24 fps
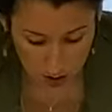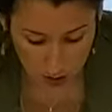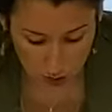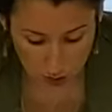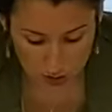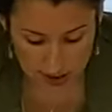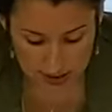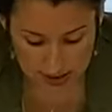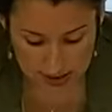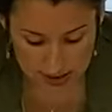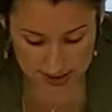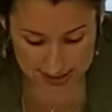
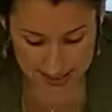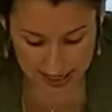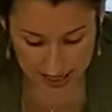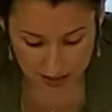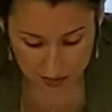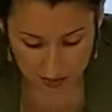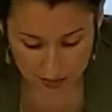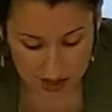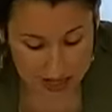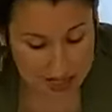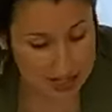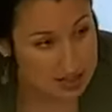Recent
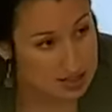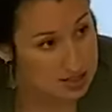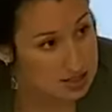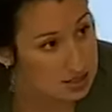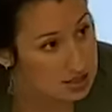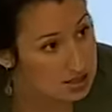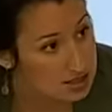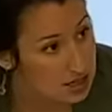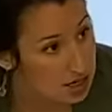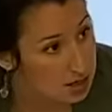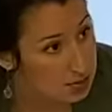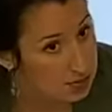
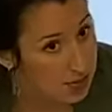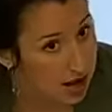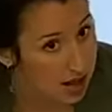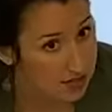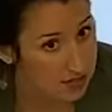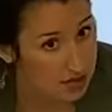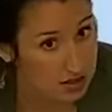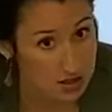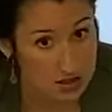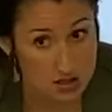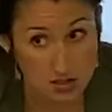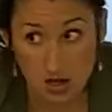advances and
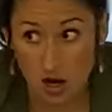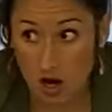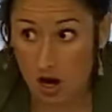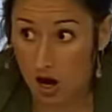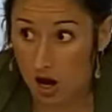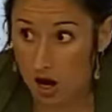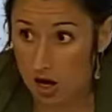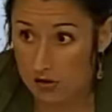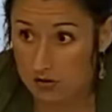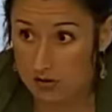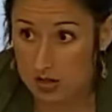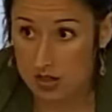methods.
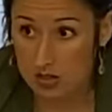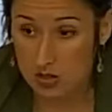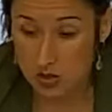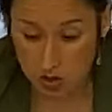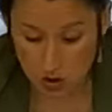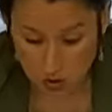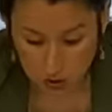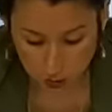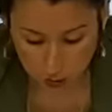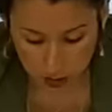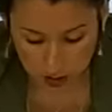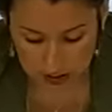Are these
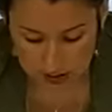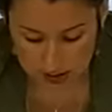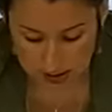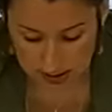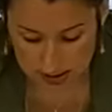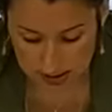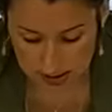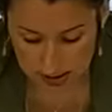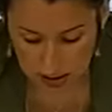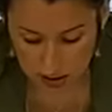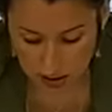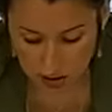2 words
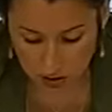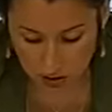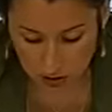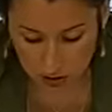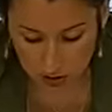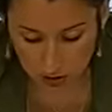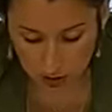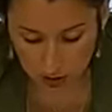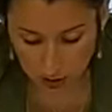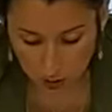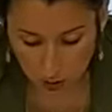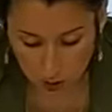
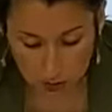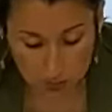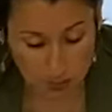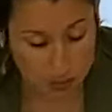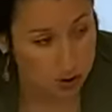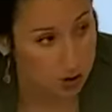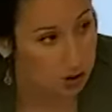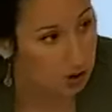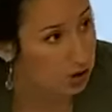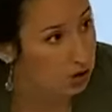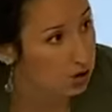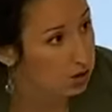singular or
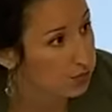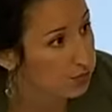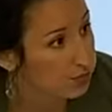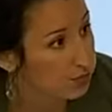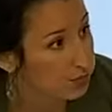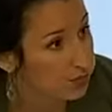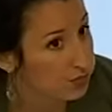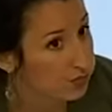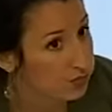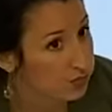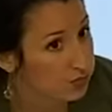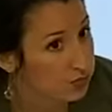plural?
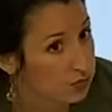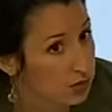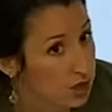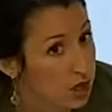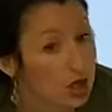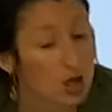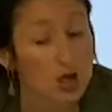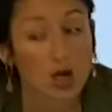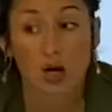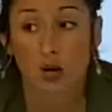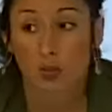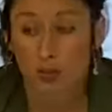
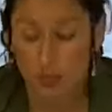Plural.